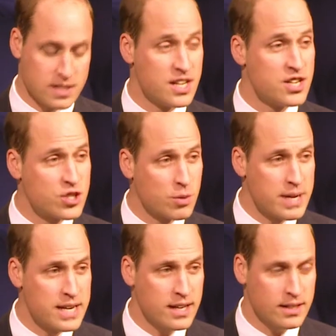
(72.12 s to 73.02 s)
Digital
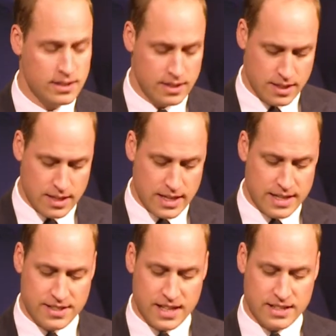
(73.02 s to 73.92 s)
media
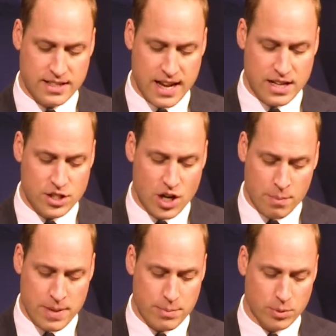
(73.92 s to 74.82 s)
is seeing today's
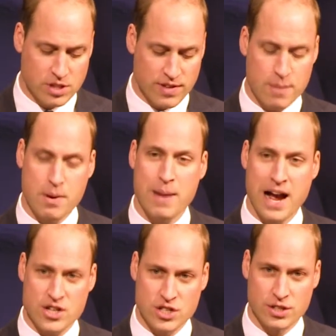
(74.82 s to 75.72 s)
young people develop a
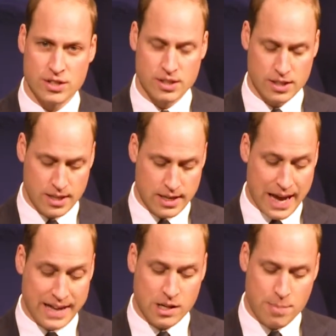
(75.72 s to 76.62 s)
passion
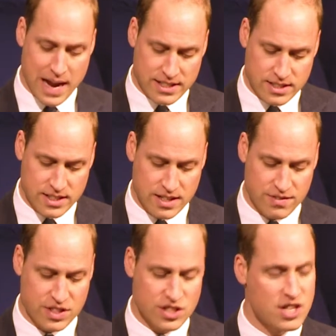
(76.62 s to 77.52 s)
and capacity
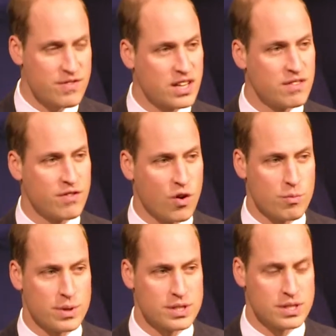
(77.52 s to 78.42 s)
for civic
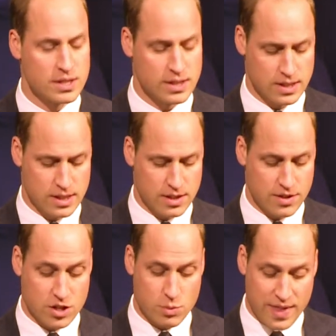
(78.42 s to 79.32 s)
involvement
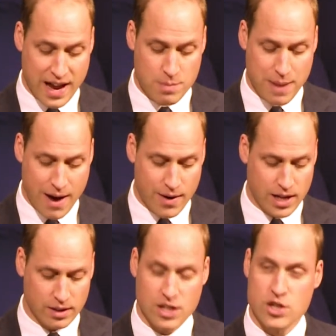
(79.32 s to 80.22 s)
that is without
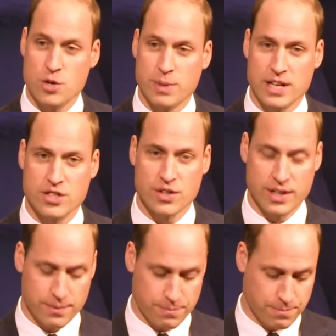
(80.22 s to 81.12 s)
parallel in human history.